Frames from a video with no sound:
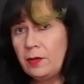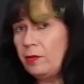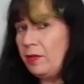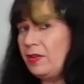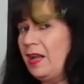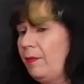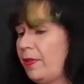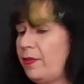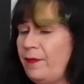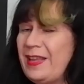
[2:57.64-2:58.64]
So to start
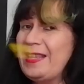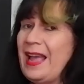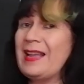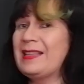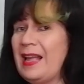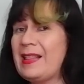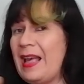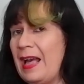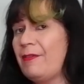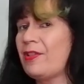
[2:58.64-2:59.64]
with, the VTEC does
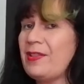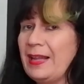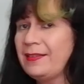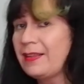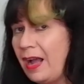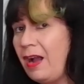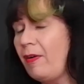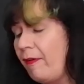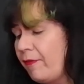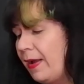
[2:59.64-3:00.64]
have a standard
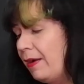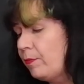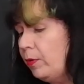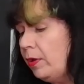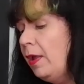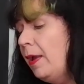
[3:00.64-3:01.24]
RF output,